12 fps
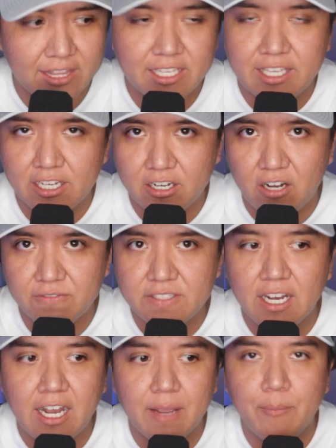at the kickoff
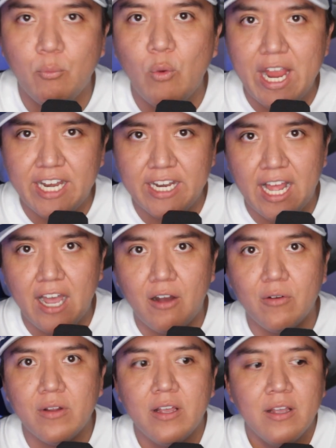time, wait it
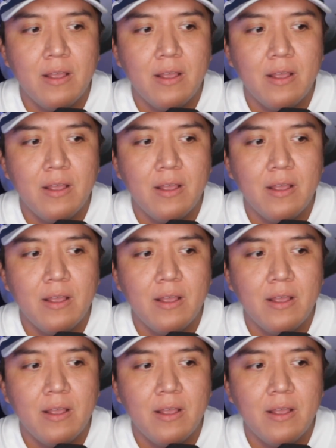out,